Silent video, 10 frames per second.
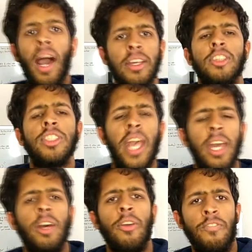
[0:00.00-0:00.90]
I
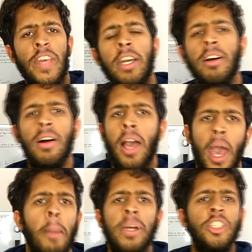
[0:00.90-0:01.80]
understand how you feel,
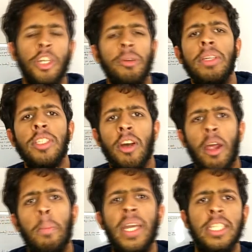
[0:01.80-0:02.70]
but juries are
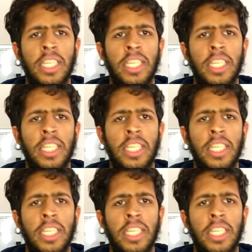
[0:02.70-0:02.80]
a big